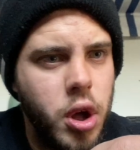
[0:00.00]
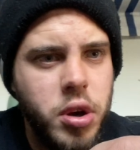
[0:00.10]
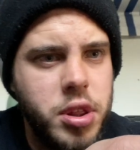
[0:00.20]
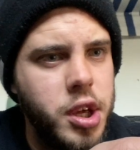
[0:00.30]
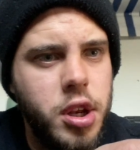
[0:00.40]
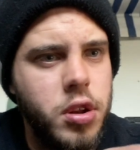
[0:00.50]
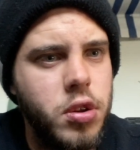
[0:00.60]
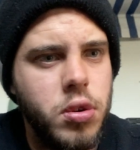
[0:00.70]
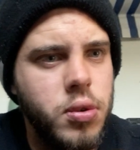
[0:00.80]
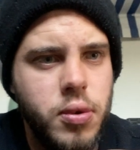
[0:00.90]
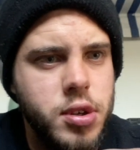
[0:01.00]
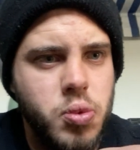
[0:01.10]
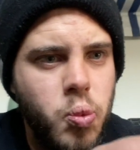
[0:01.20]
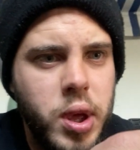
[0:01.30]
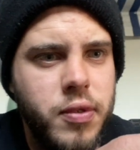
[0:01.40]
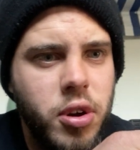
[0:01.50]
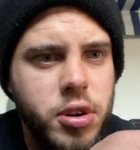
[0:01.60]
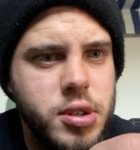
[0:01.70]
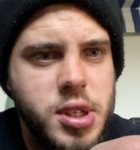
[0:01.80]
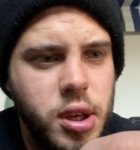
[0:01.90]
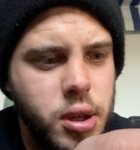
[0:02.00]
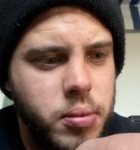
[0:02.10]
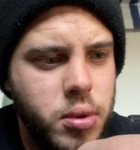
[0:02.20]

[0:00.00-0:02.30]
The only thing you need to do is weave on your sinker.